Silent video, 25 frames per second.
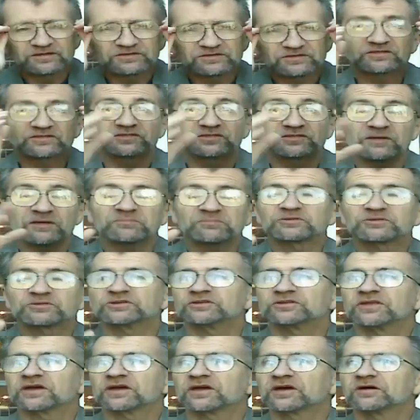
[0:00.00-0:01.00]

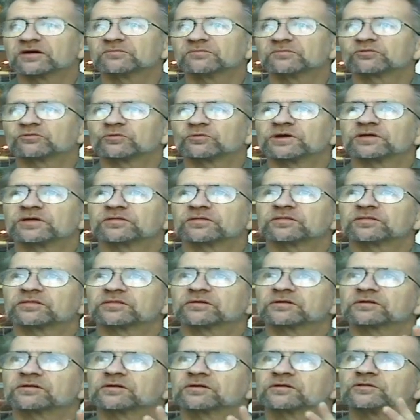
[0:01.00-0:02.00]
deception that comes with
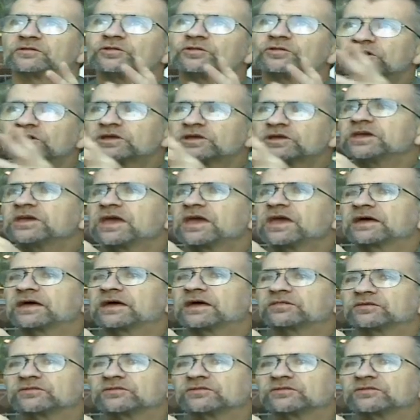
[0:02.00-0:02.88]
looking at the